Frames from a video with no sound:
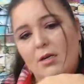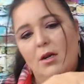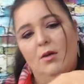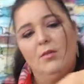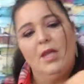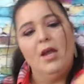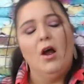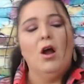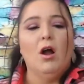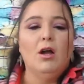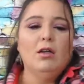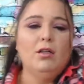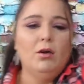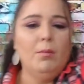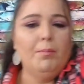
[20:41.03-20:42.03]
they are a
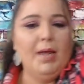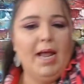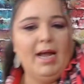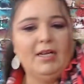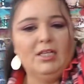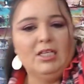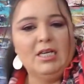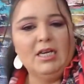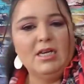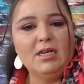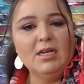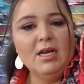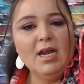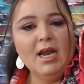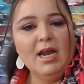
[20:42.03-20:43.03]
little patchy,
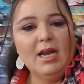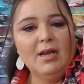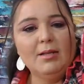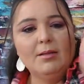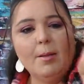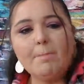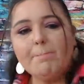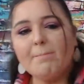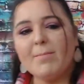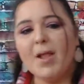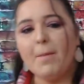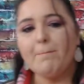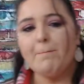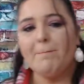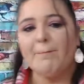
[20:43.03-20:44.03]
and
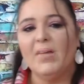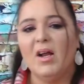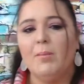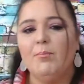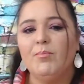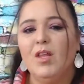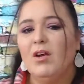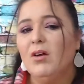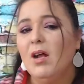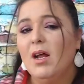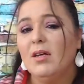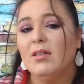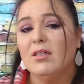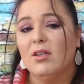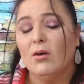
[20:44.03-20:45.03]
they're
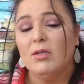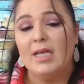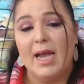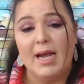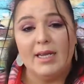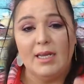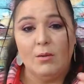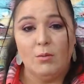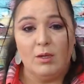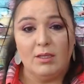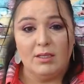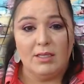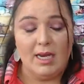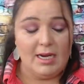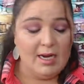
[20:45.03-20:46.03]
not so tacky once
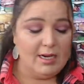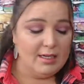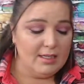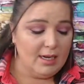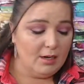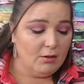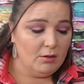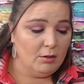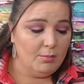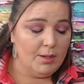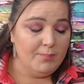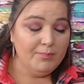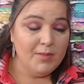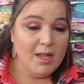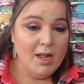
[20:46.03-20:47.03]
they kind of set a little bit,
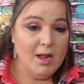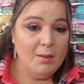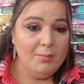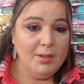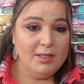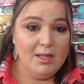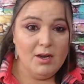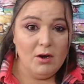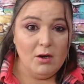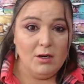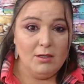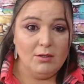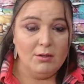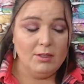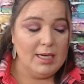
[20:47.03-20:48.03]
but they are a
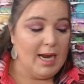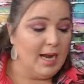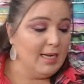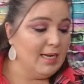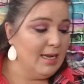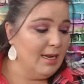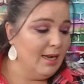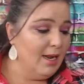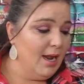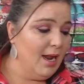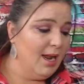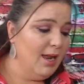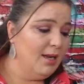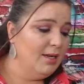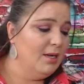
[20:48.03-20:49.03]
little tacky,
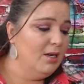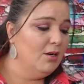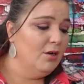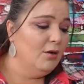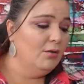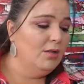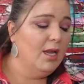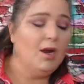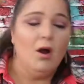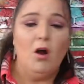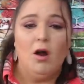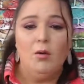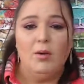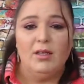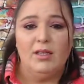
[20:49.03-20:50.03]
and you know, they
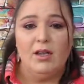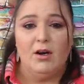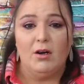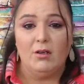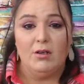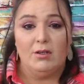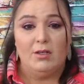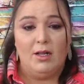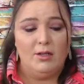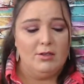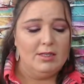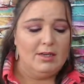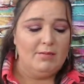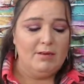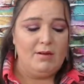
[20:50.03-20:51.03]
are what they are. They're
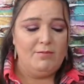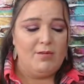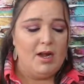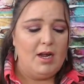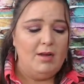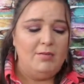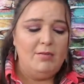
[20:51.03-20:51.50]
$1.75.